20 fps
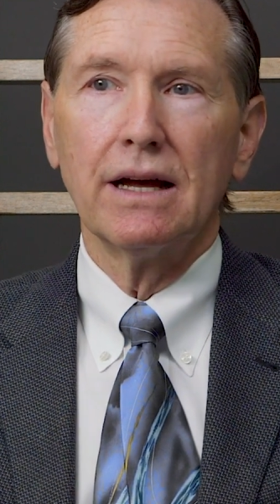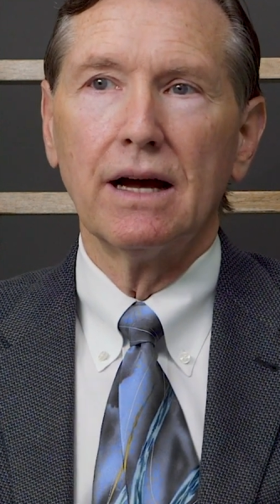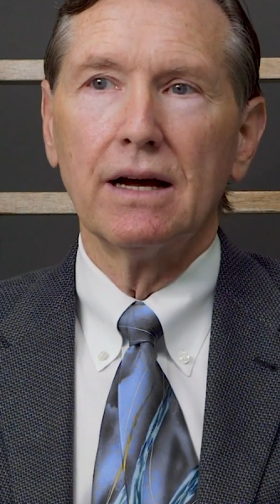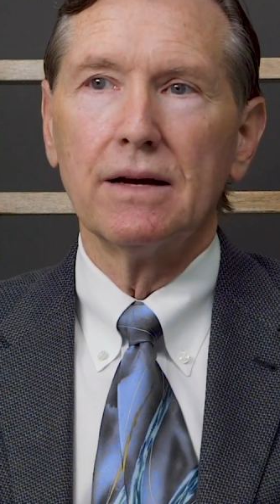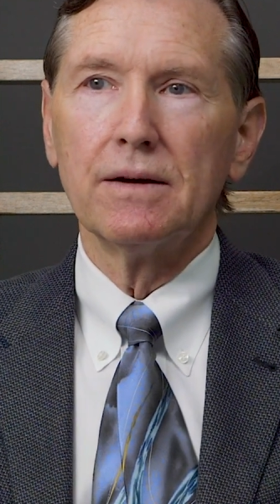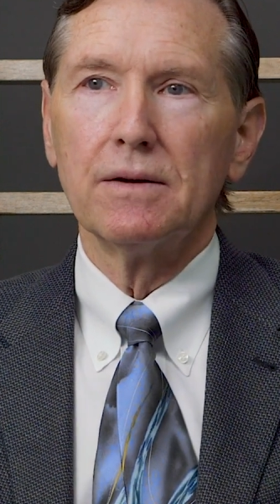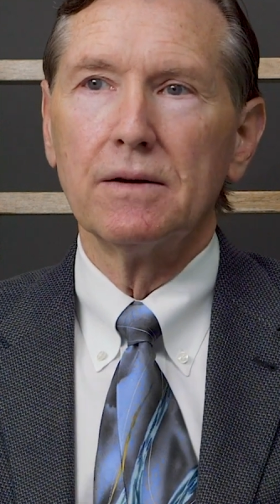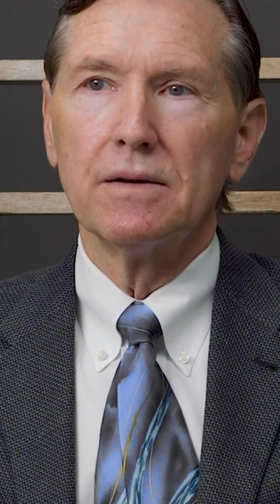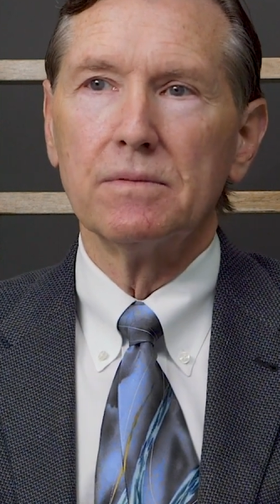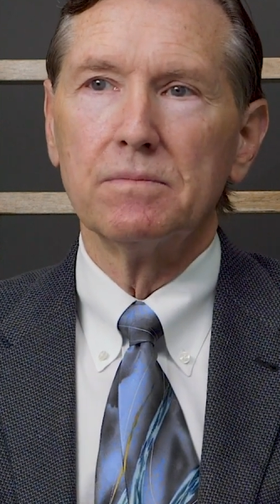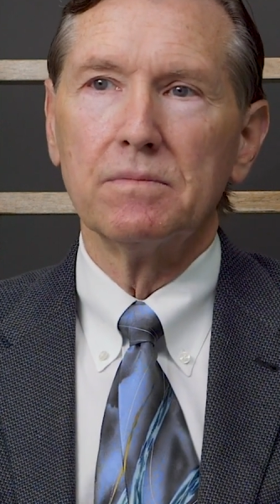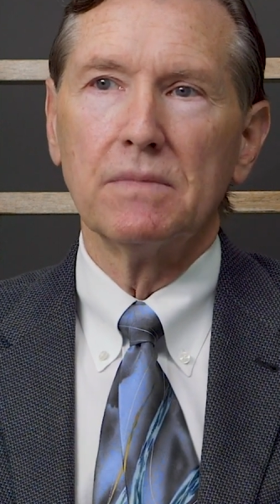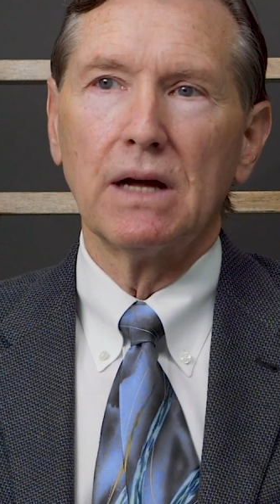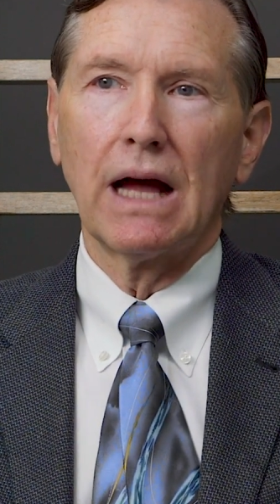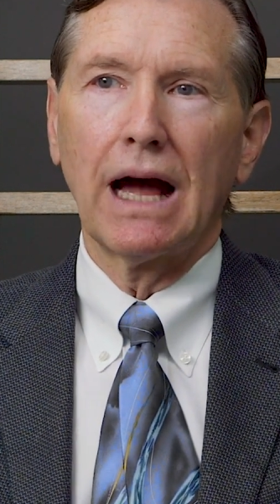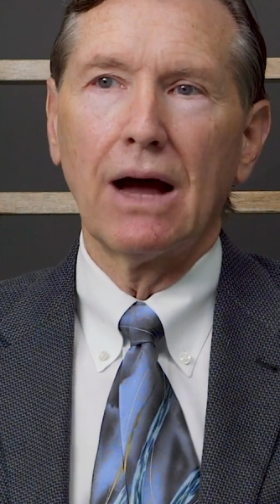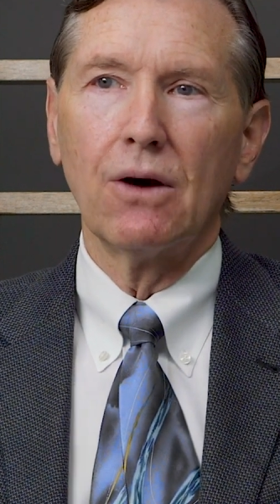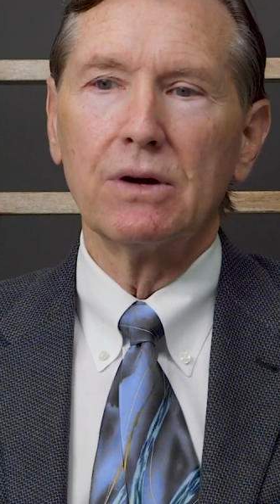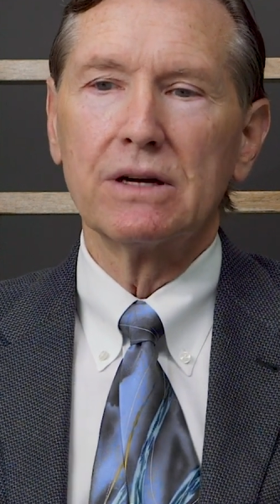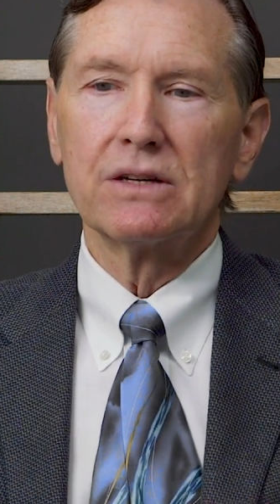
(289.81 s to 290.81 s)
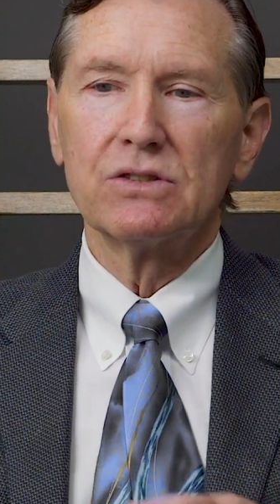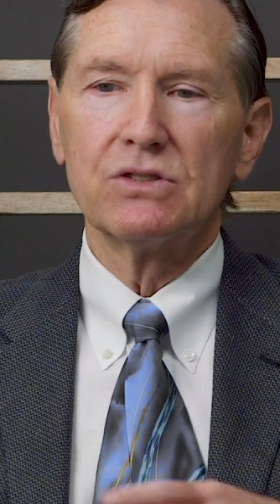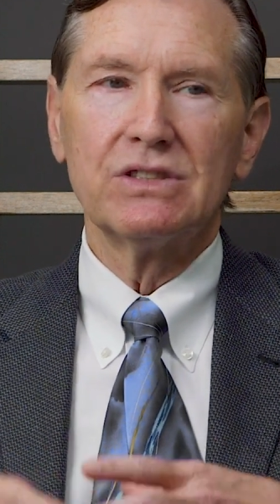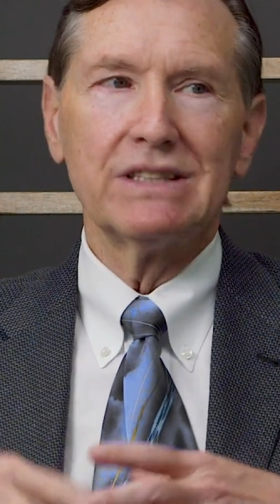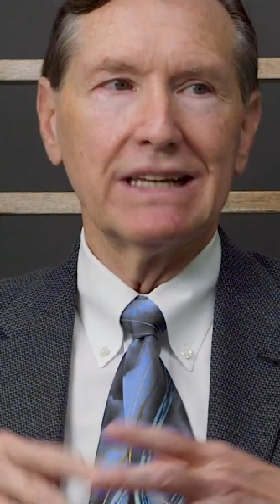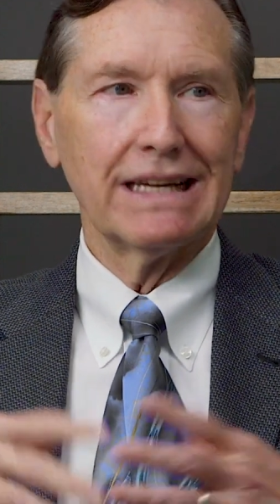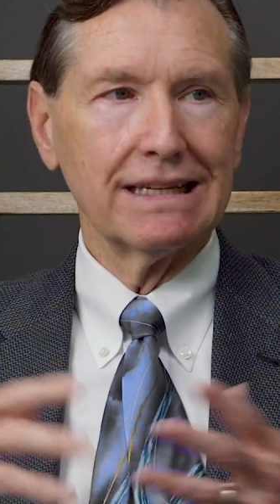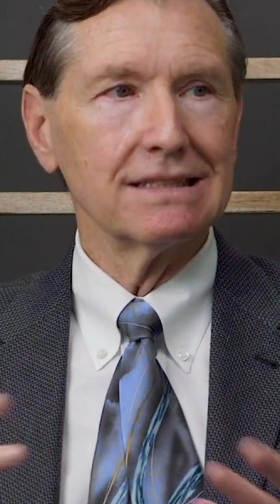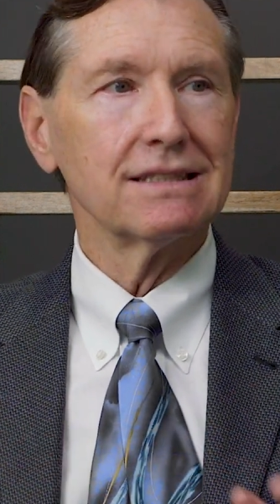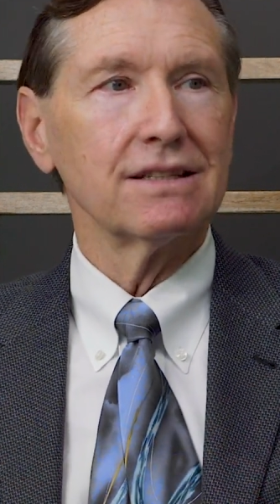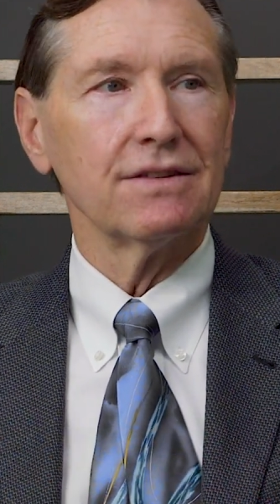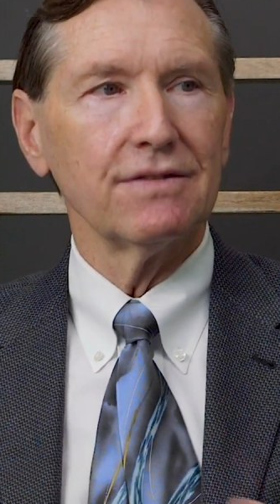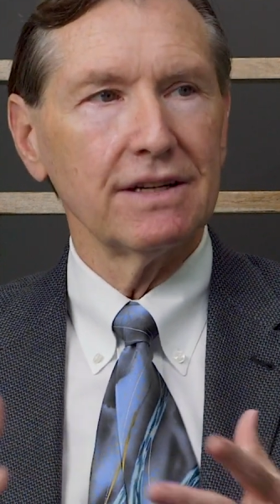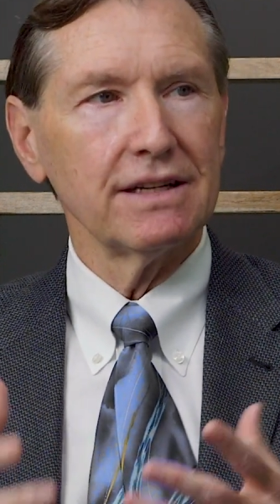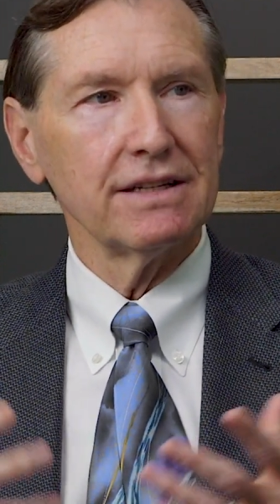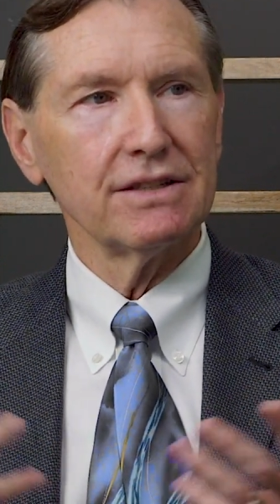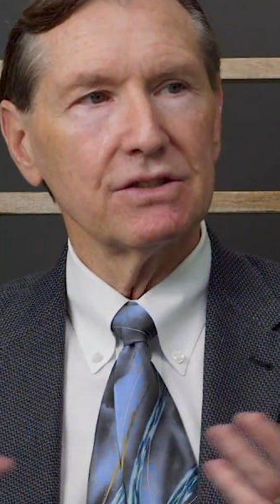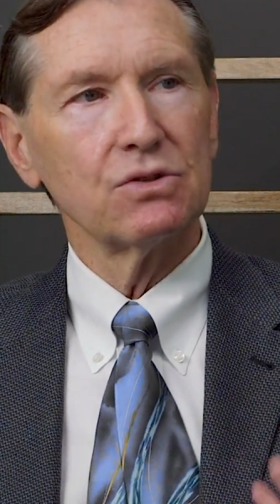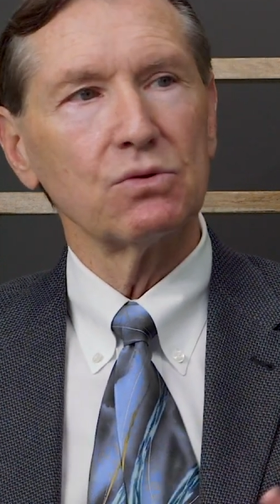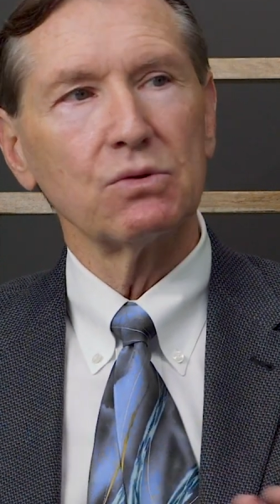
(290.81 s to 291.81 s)
How extensive it
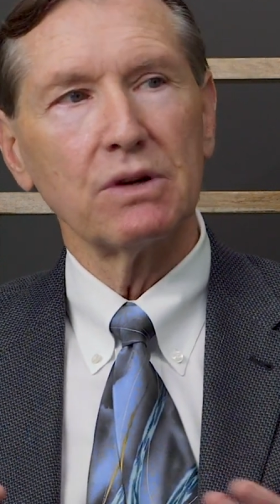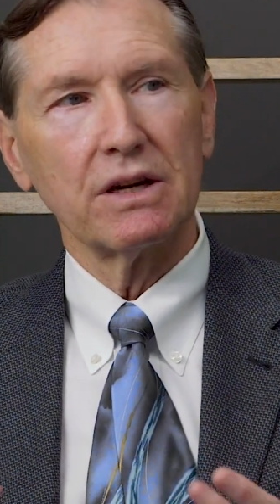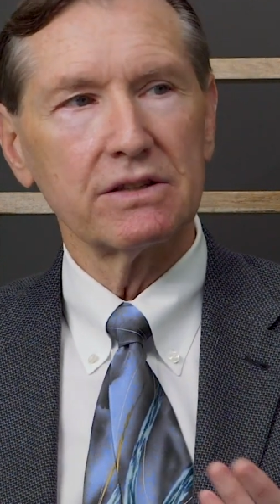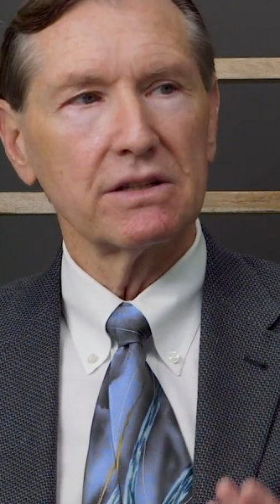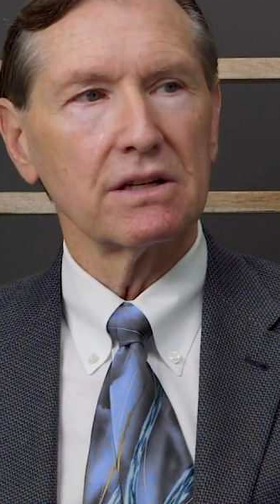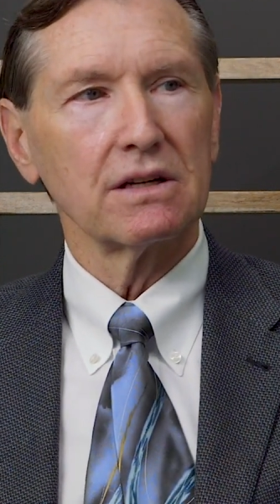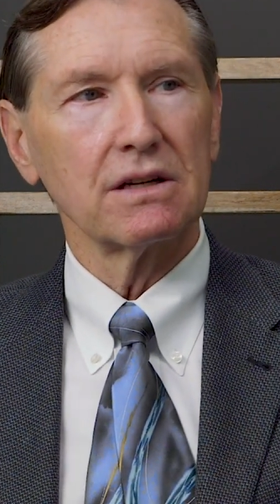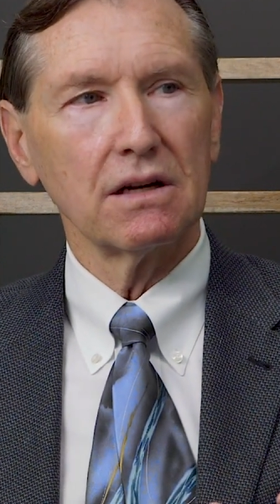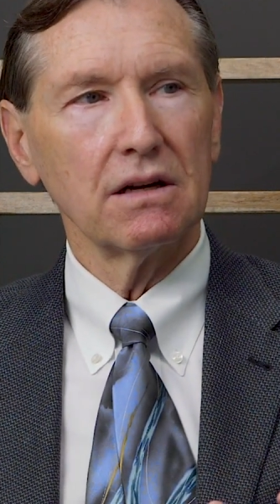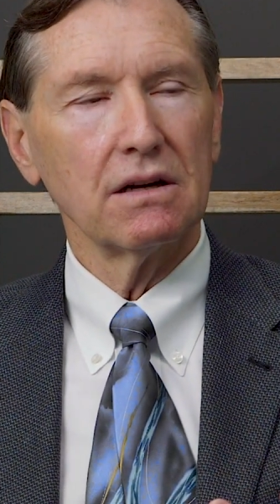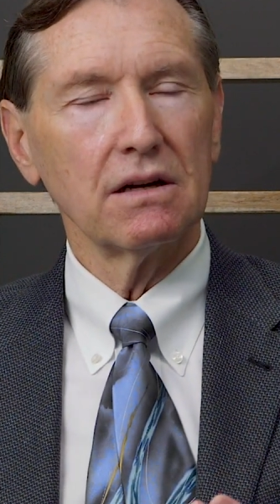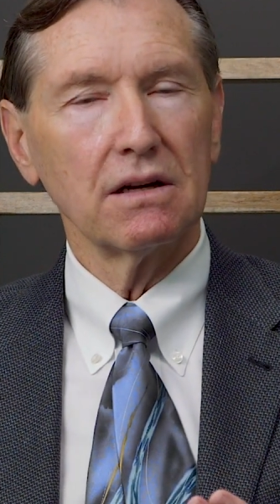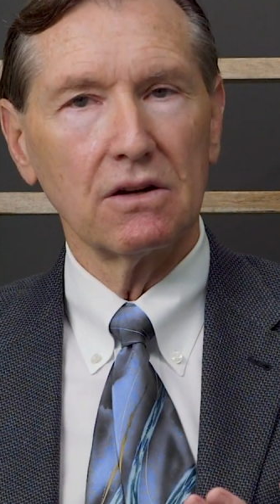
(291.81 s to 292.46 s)
is throughout the